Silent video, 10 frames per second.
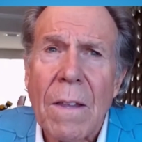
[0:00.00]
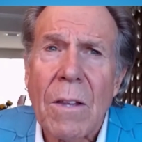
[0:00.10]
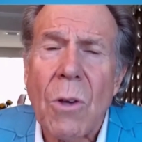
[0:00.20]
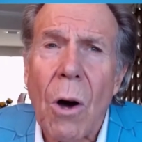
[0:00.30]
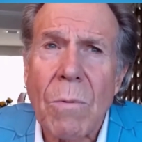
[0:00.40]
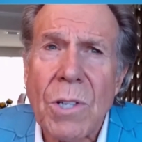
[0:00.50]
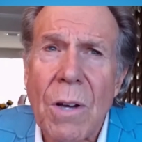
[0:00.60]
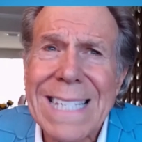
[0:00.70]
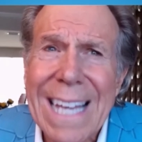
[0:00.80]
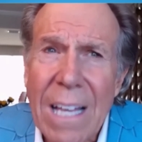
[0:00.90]
The dog was
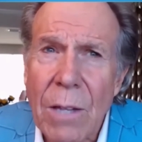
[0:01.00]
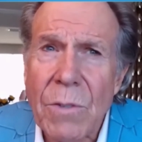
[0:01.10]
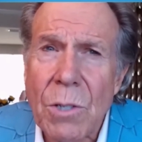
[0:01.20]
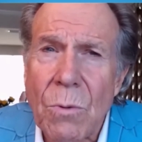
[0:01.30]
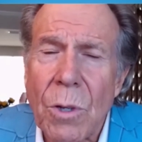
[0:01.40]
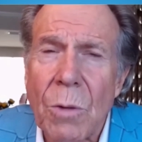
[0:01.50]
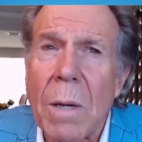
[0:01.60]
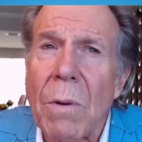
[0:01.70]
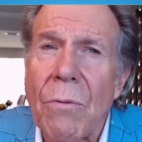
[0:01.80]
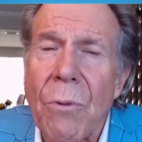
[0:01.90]
on television with
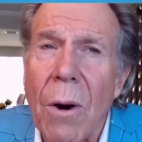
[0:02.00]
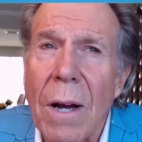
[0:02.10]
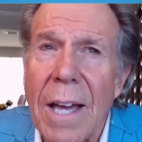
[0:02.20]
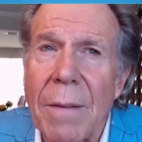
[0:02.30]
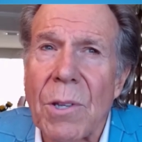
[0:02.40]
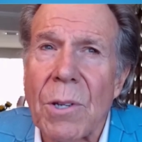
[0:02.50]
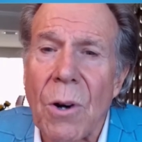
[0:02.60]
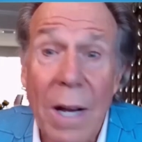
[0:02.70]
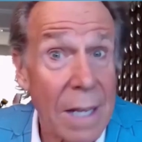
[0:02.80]
me before I came to New York,